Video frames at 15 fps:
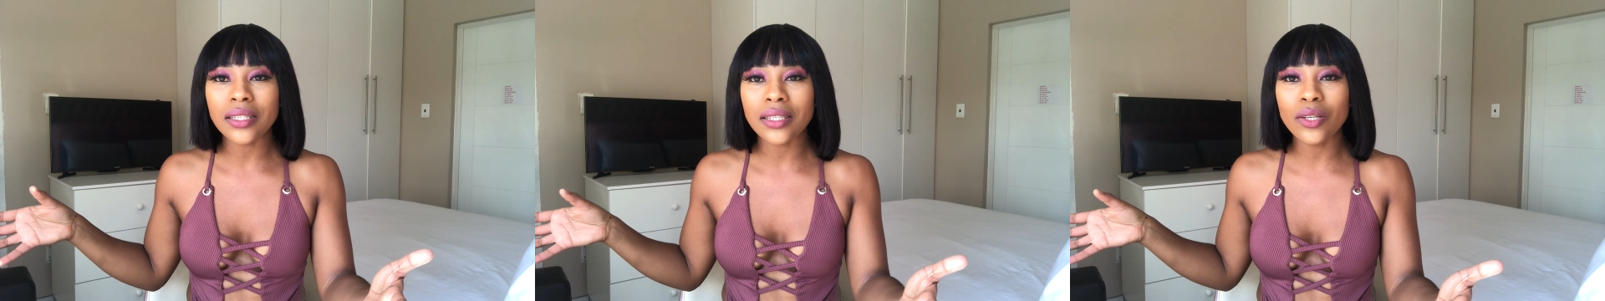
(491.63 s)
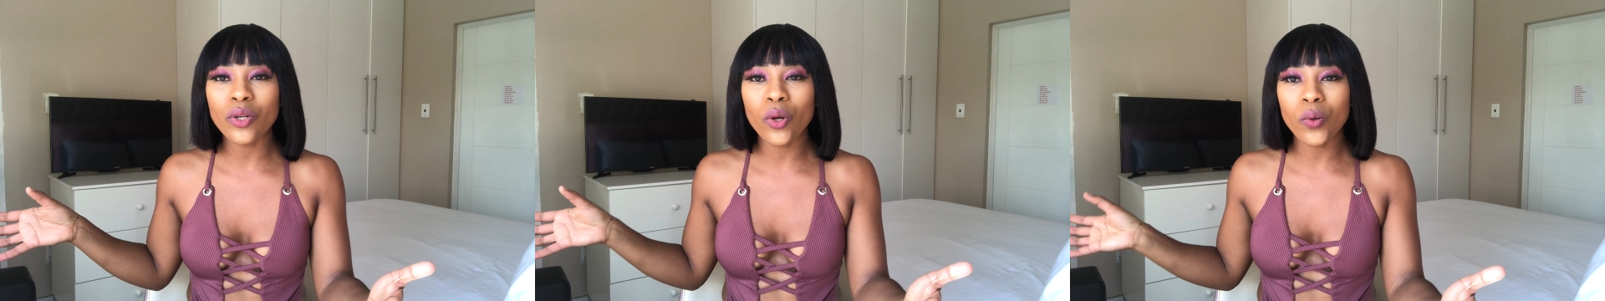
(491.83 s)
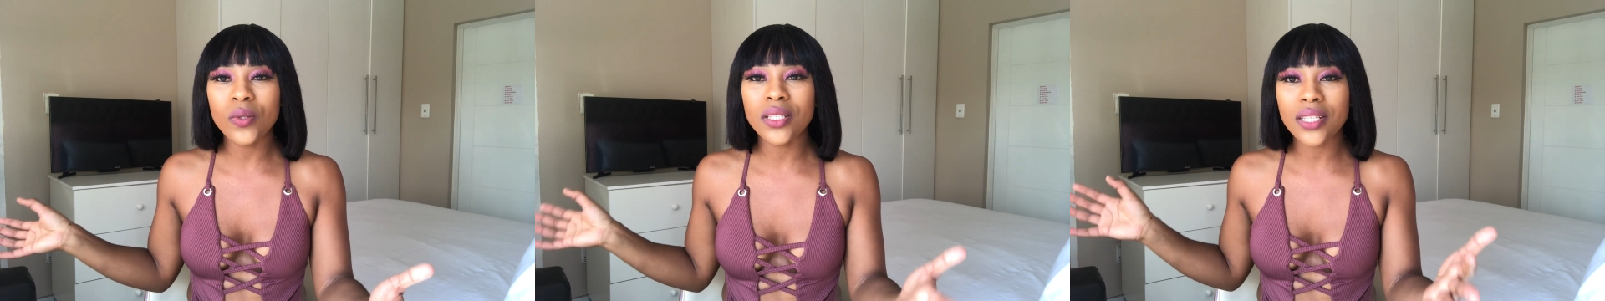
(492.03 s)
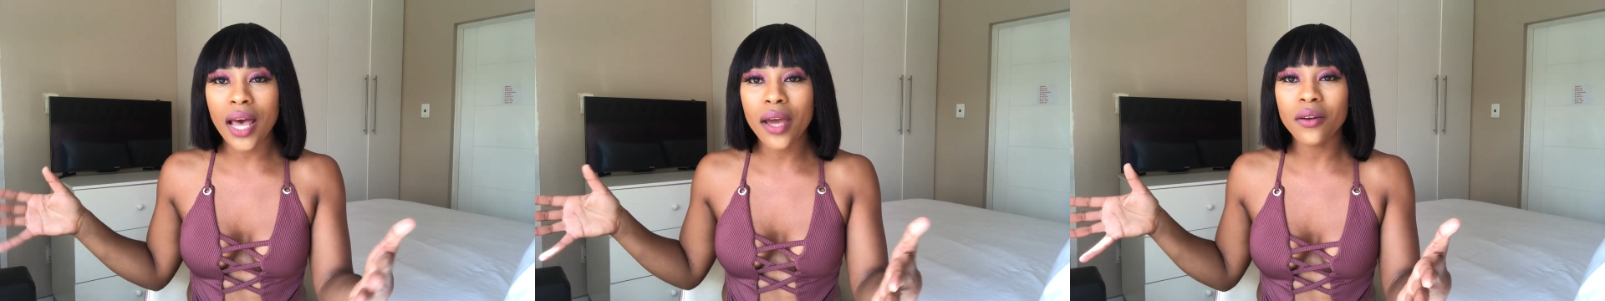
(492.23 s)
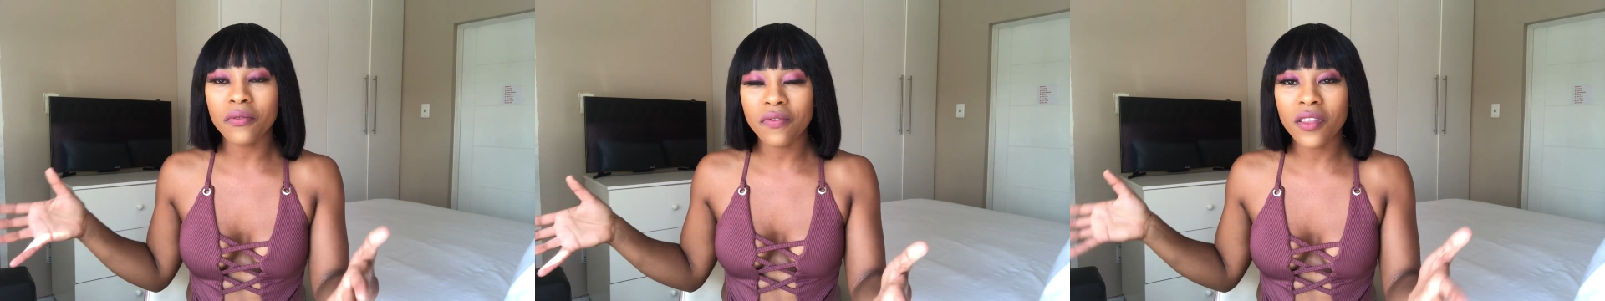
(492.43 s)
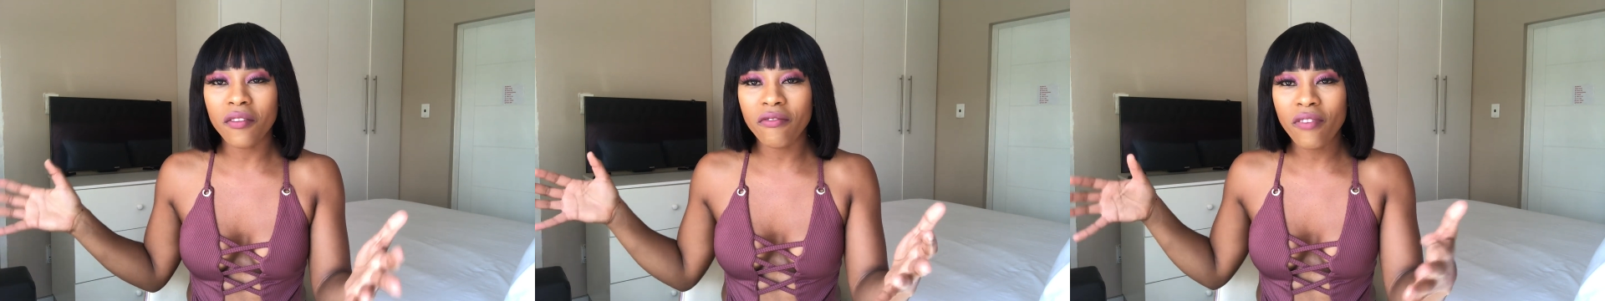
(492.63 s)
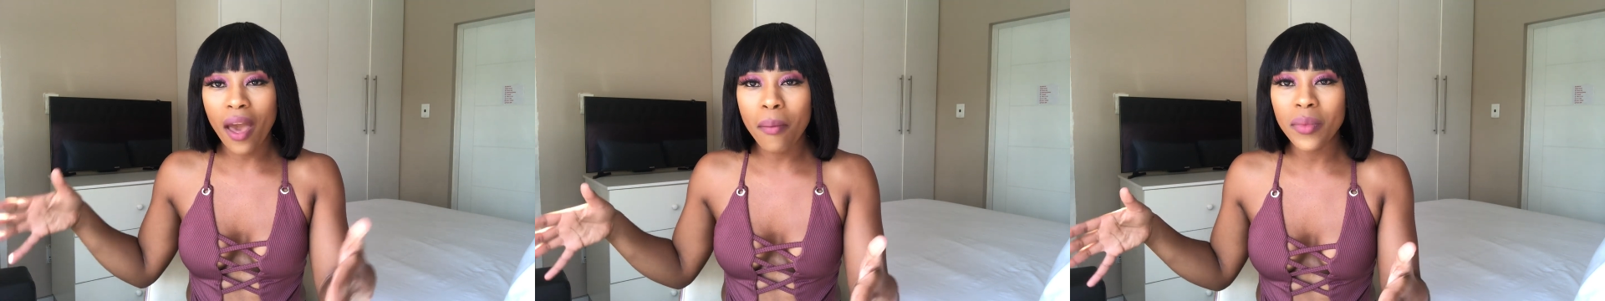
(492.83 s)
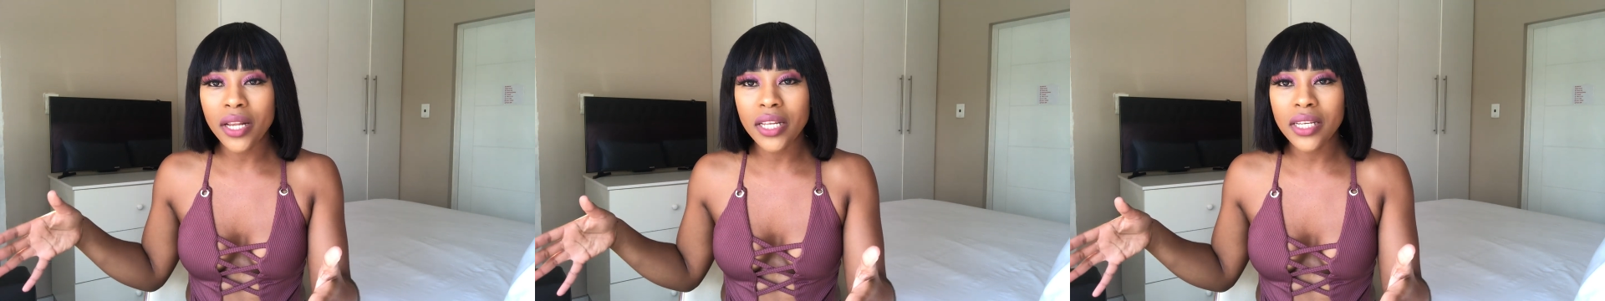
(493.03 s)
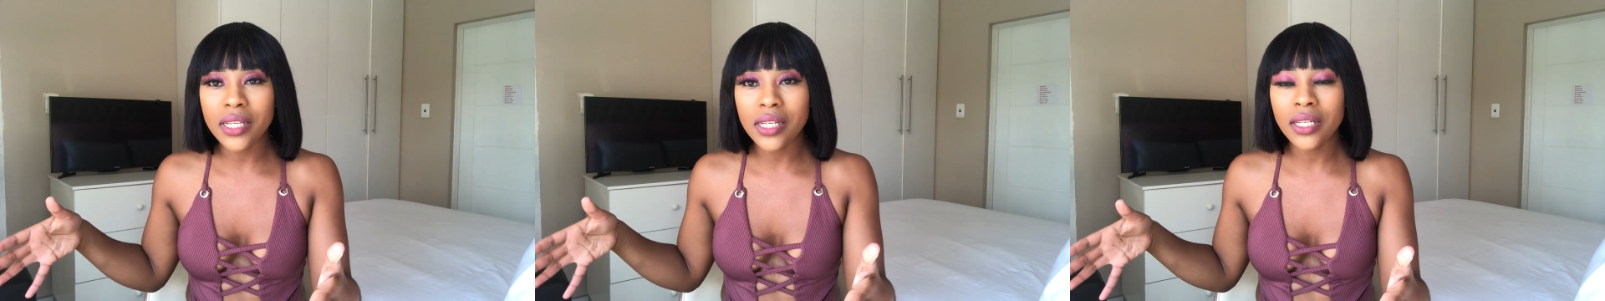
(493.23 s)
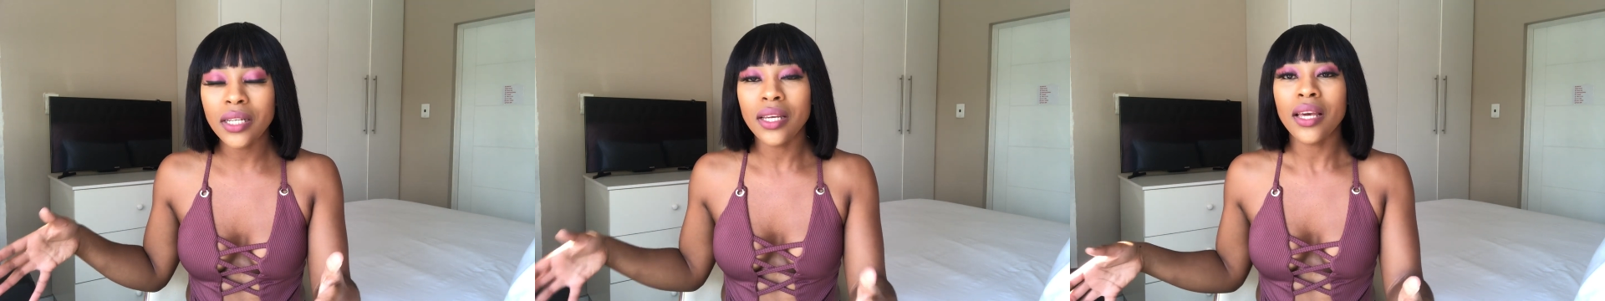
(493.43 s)
you know, side of the
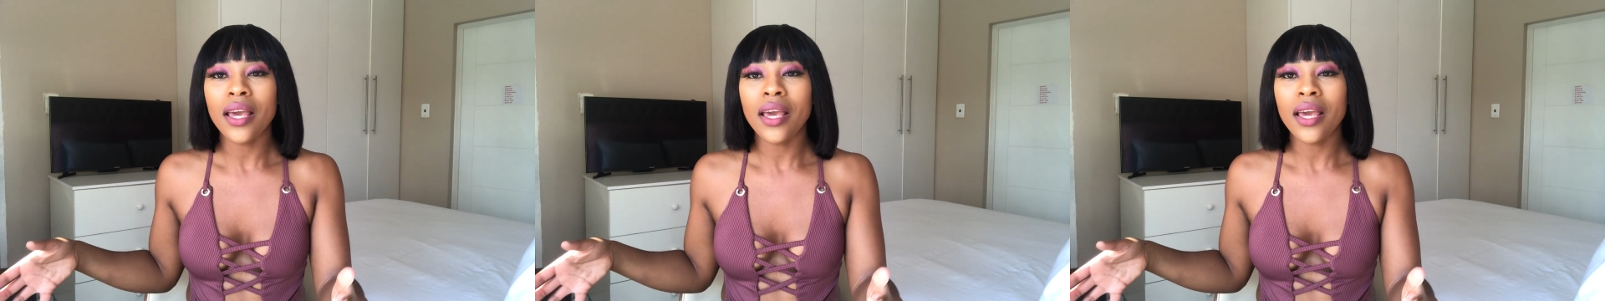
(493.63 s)
family,